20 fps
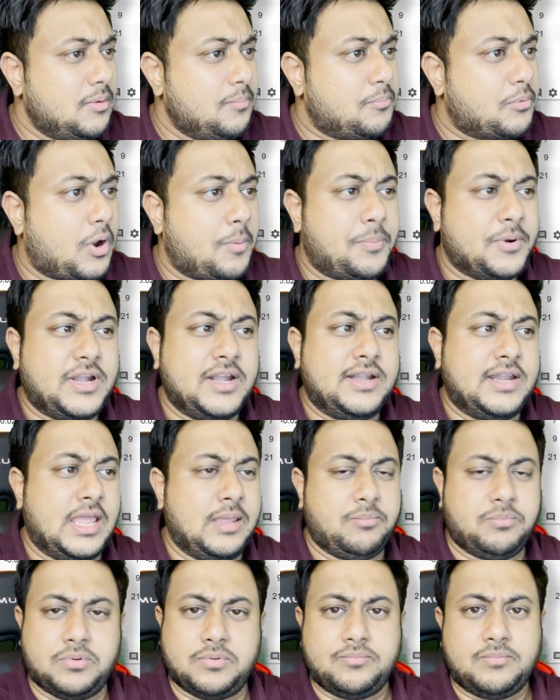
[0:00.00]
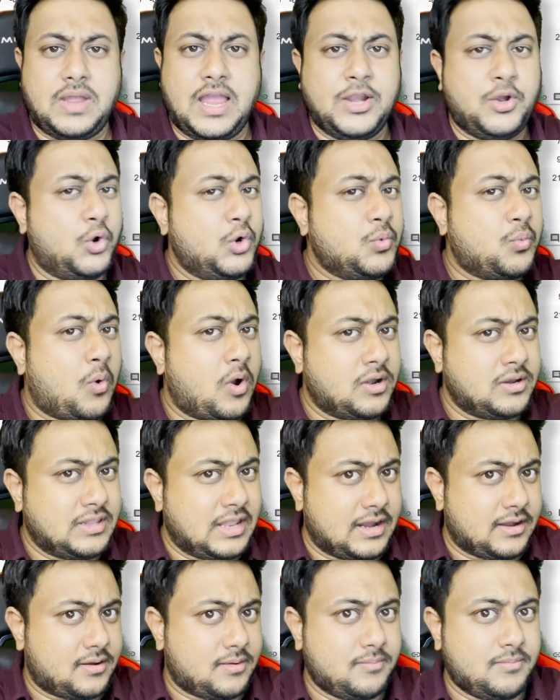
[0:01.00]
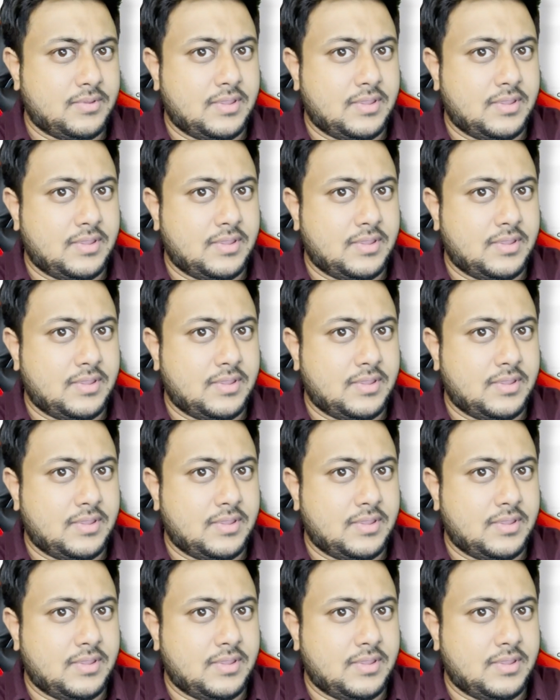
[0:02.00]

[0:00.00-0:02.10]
property type. I don't want that.